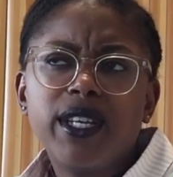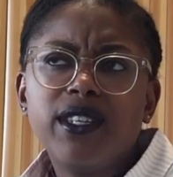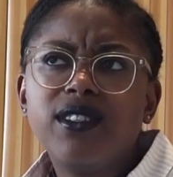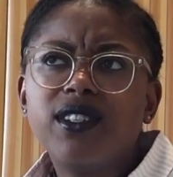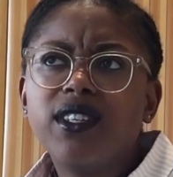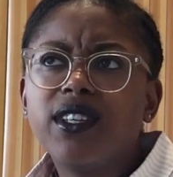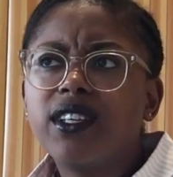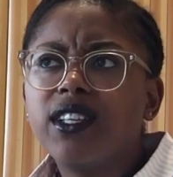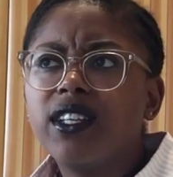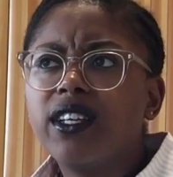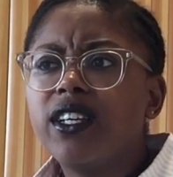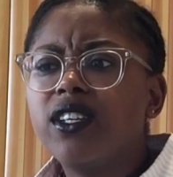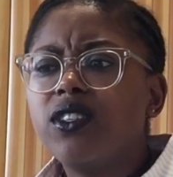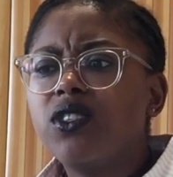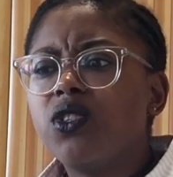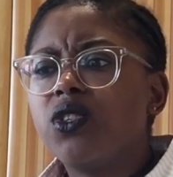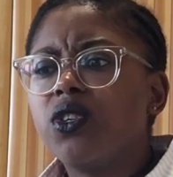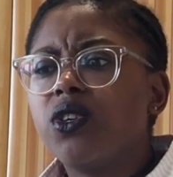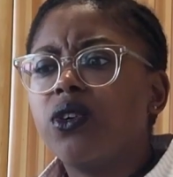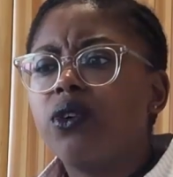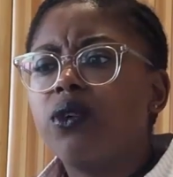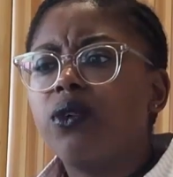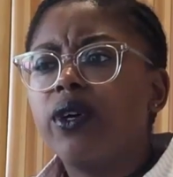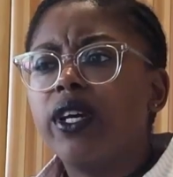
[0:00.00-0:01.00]
basically.
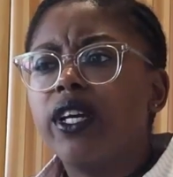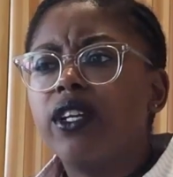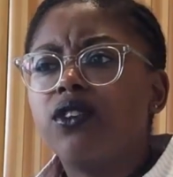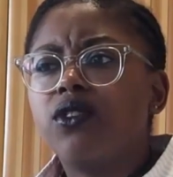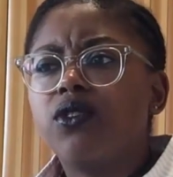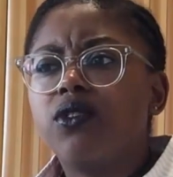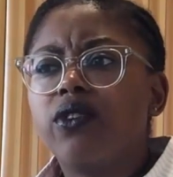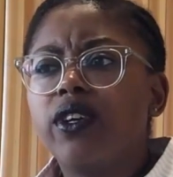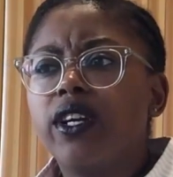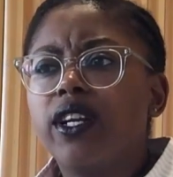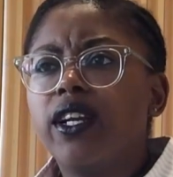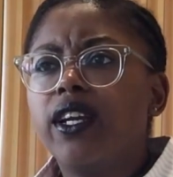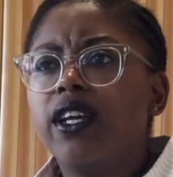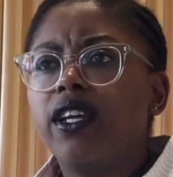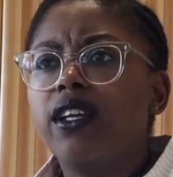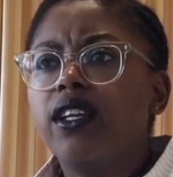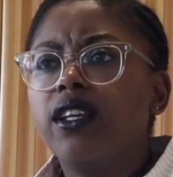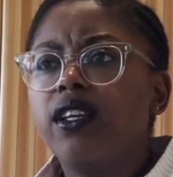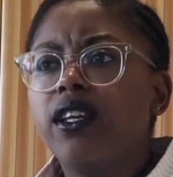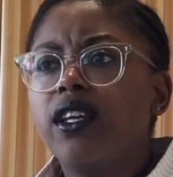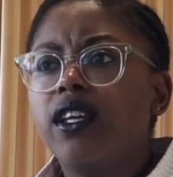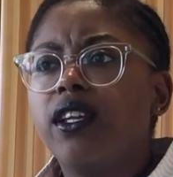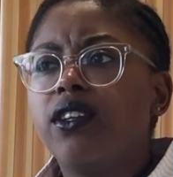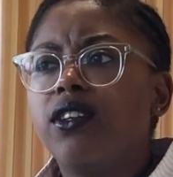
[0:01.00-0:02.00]
So it
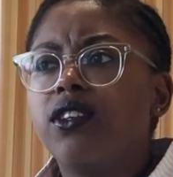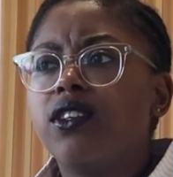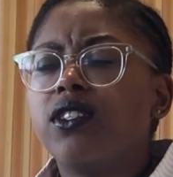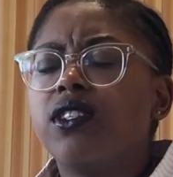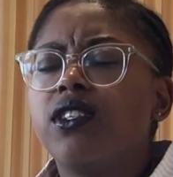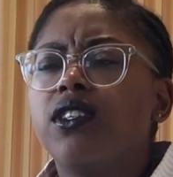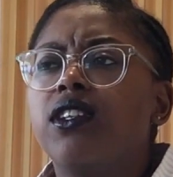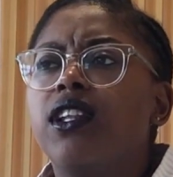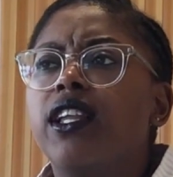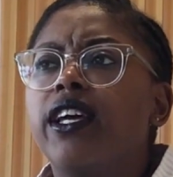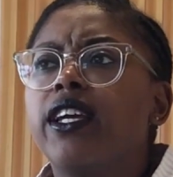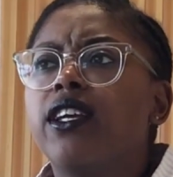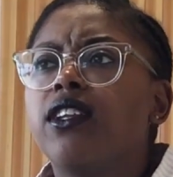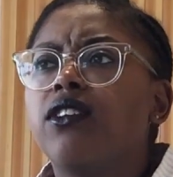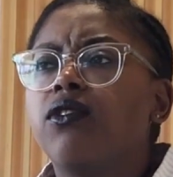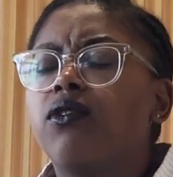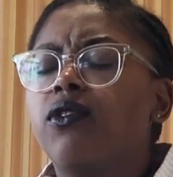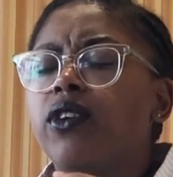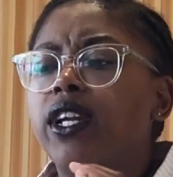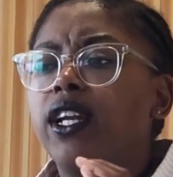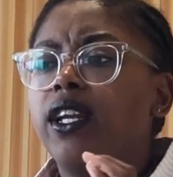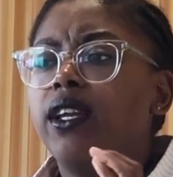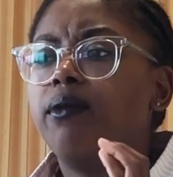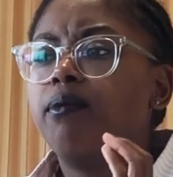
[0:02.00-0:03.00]
really doesn't like
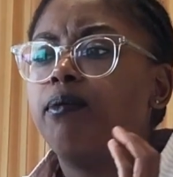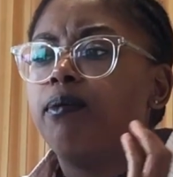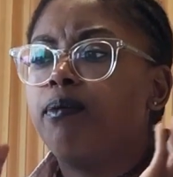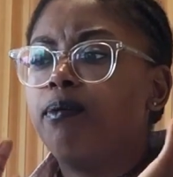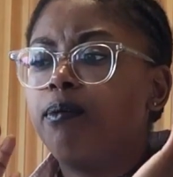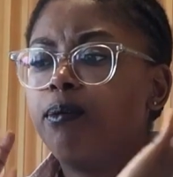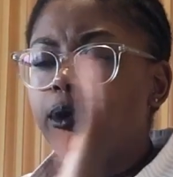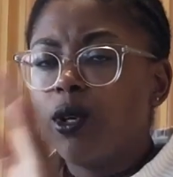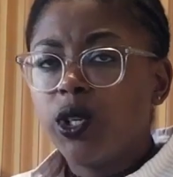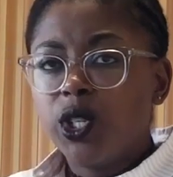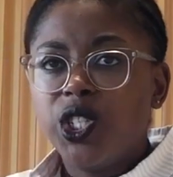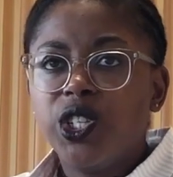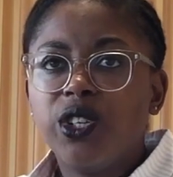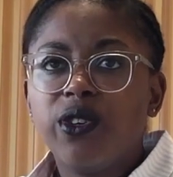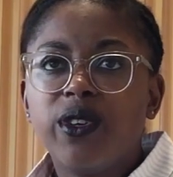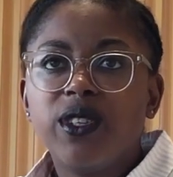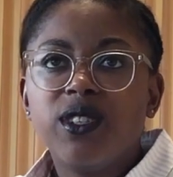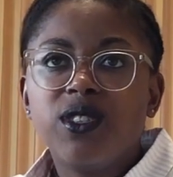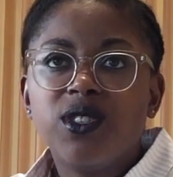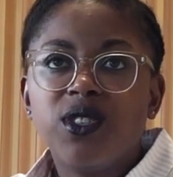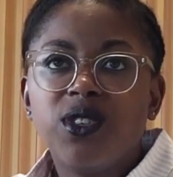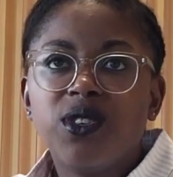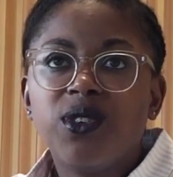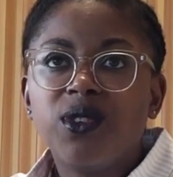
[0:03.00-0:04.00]
really push you
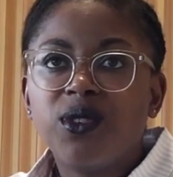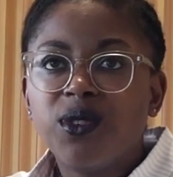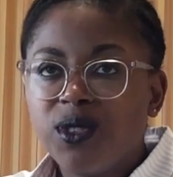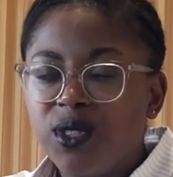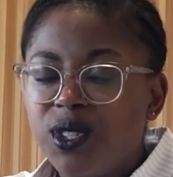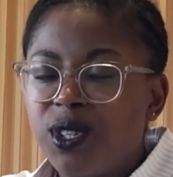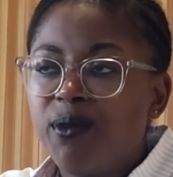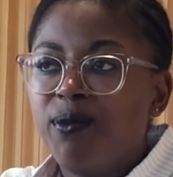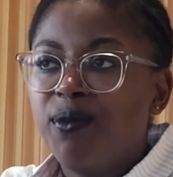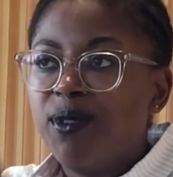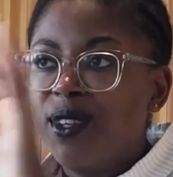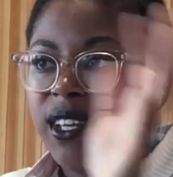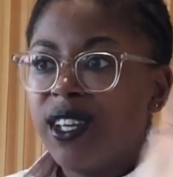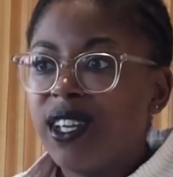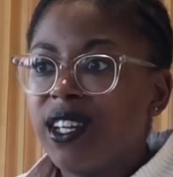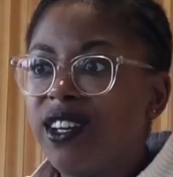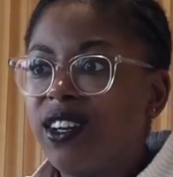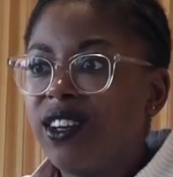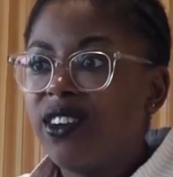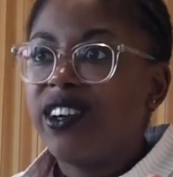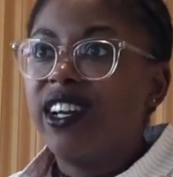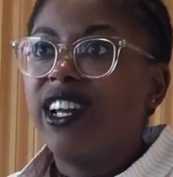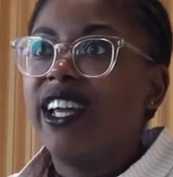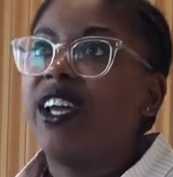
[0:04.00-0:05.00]
into something
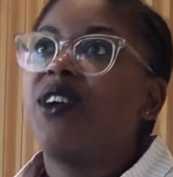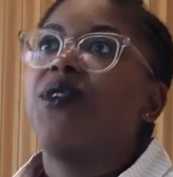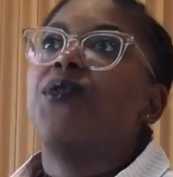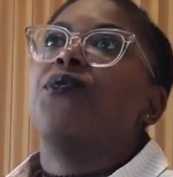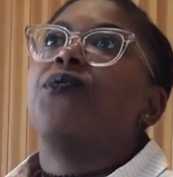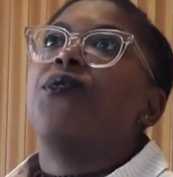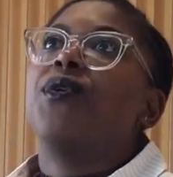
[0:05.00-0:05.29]
and you're like,